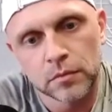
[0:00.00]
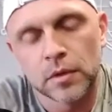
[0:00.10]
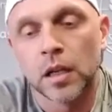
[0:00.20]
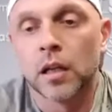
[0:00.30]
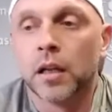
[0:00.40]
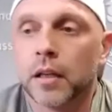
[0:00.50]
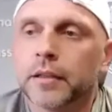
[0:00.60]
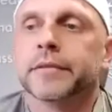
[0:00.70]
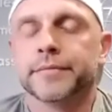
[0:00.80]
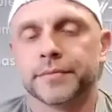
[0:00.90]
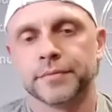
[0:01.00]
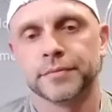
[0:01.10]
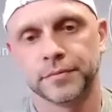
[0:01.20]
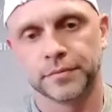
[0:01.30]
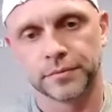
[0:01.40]

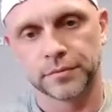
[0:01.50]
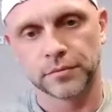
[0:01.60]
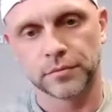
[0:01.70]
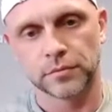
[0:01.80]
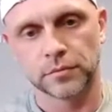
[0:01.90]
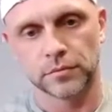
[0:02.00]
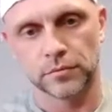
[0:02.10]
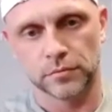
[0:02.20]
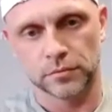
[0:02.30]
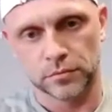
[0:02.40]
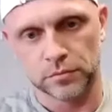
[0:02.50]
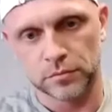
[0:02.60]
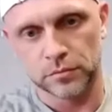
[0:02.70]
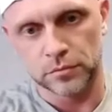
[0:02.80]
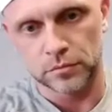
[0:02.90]

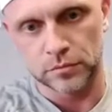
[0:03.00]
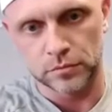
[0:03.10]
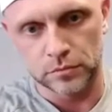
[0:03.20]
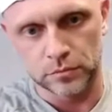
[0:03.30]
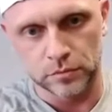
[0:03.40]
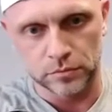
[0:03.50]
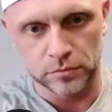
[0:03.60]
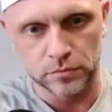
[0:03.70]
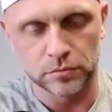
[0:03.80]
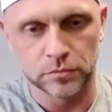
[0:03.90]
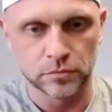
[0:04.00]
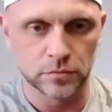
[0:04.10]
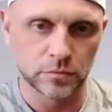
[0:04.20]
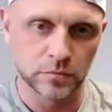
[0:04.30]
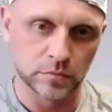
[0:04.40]

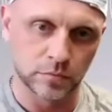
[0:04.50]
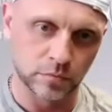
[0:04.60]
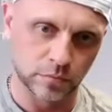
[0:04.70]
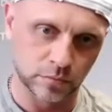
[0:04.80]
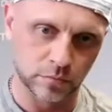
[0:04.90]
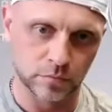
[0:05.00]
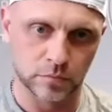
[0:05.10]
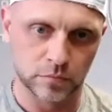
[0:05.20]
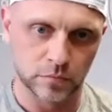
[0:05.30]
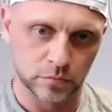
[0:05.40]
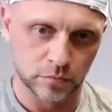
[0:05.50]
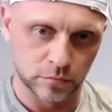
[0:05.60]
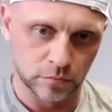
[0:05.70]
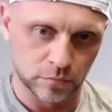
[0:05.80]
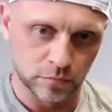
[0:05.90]

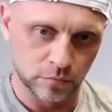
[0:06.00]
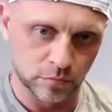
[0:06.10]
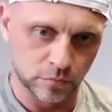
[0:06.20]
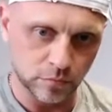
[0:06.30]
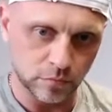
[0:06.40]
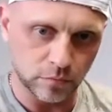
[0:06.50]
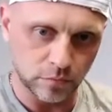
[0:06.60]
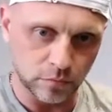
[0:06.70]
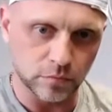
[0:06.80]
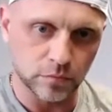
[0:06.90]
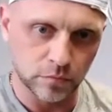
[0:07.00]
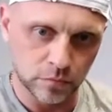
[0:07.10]
(silent)